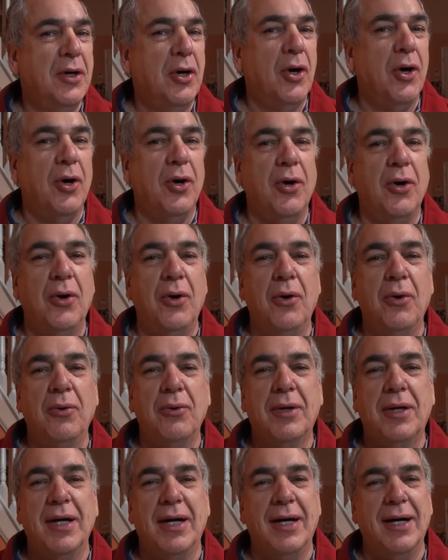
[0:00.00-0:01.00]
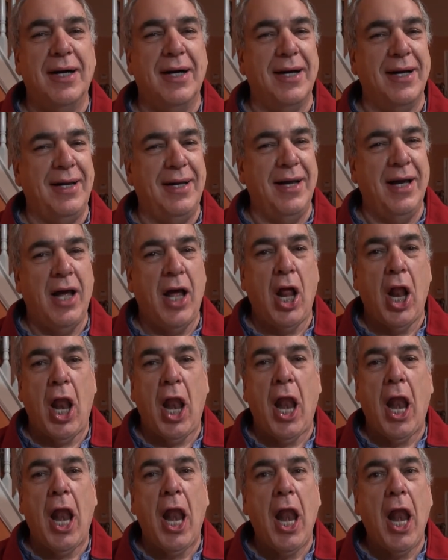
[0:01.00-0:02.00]
Oh, God.
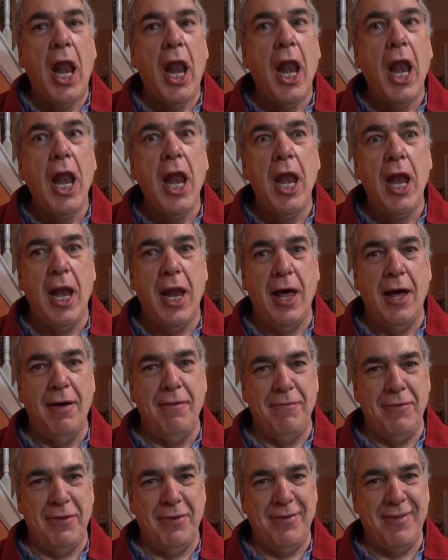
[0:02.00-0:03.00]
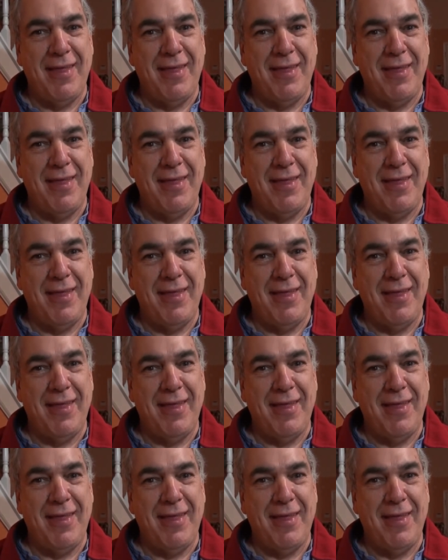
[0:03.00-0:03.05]
I love you.